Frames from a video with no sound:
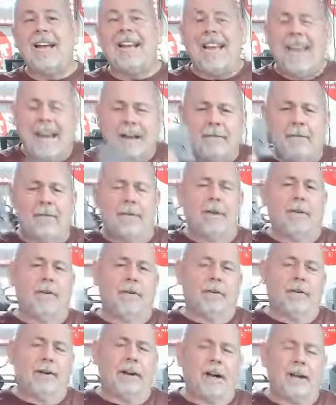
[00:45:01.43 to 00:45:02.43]
can figure
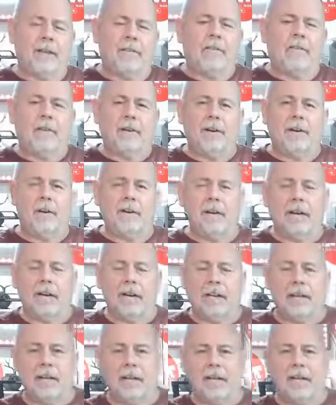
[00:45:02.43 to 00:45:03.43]
it out. I can figure out
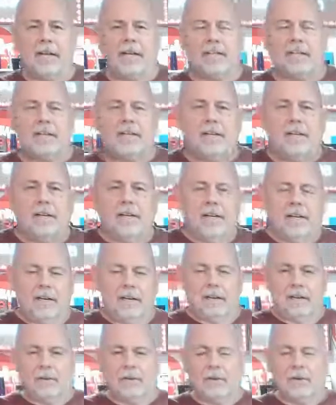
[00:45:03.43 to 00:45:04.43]
anything. That's
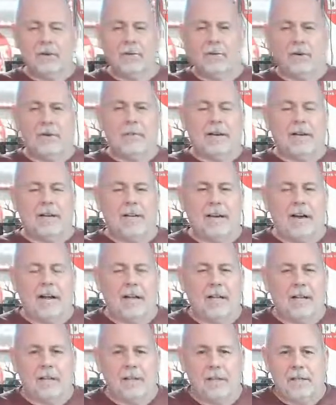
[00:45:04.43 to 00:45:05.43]
sort of one of my
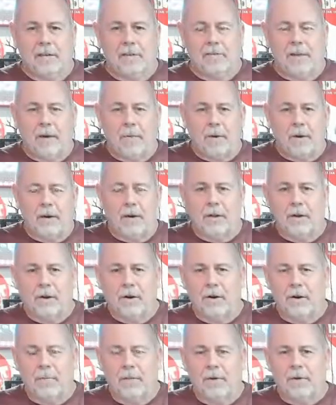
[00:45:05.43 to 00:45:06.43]
talents. Is if I want to
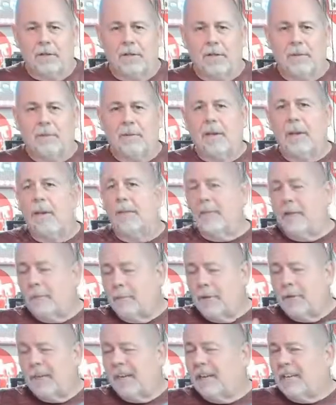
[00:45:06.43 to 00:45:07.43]
learn about something, if I
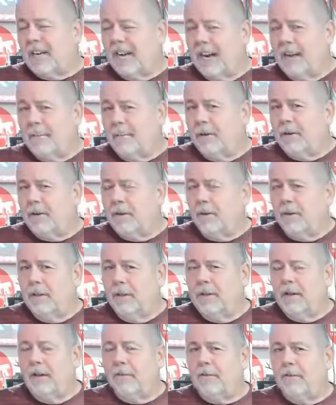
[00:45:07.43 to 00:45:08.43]
put the time into it
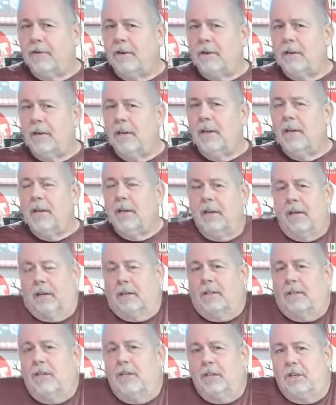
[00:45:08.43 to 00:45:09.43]
and the effort, I'll
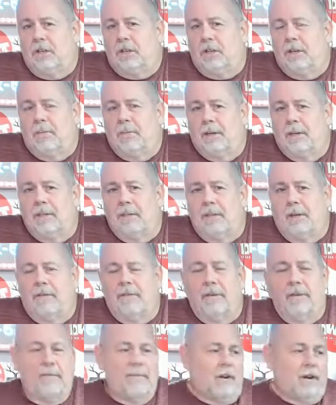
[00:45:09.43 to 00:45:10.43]
teach it to
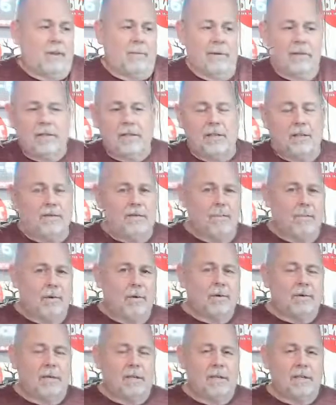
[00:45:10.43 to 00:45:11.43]
myself. I've taught myself
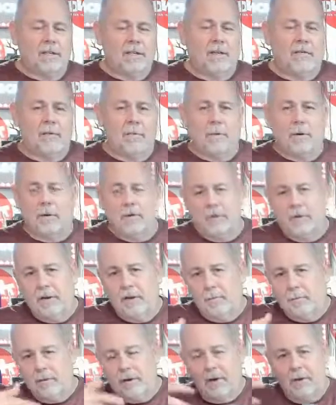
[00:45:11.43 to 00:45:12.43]
most of the stuff about
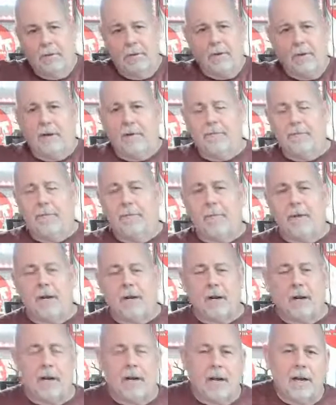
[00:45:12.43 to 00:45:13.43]
3D printing with help from the
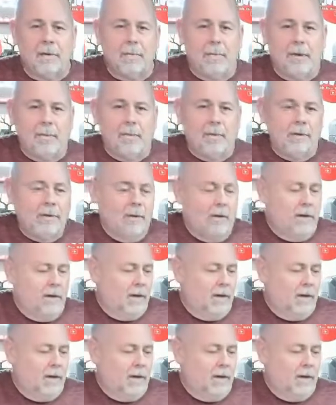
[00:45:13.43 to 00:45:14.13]
online people.